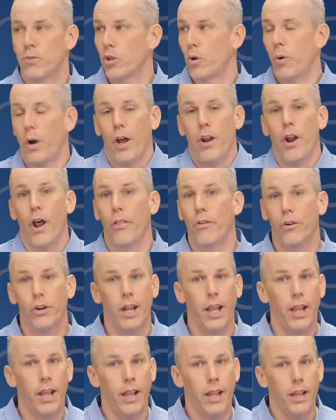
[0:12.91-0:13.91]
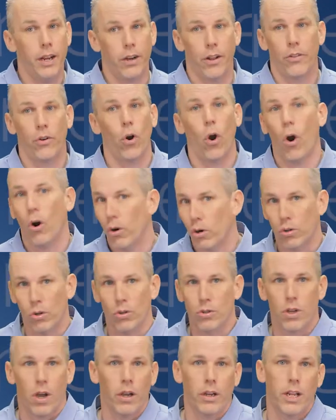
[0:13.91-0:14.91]
So another day, another
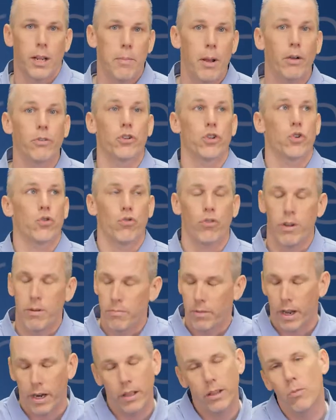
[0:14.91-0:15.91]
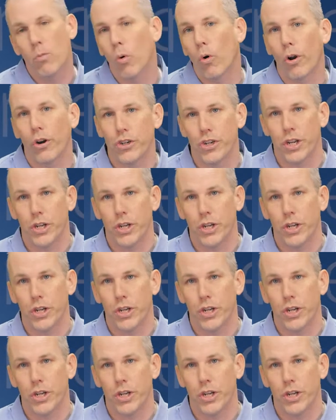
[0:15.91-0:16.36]
article talking about streamlining the mortgage